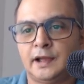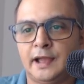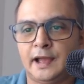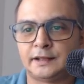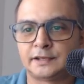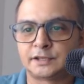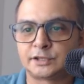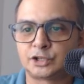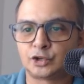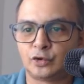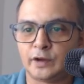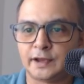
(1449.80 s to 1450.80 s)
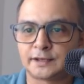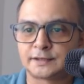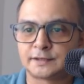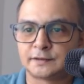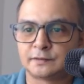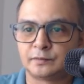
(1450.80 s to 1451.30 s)
and this is
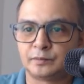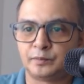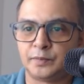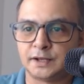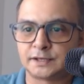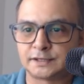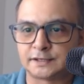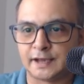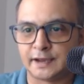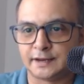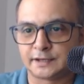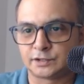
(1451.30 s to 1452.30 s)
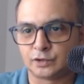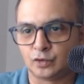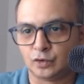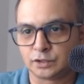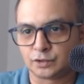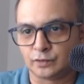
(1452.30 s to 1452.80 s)
2x plus sine x the
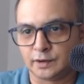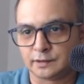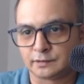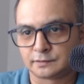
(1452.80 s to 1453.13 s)
whole square.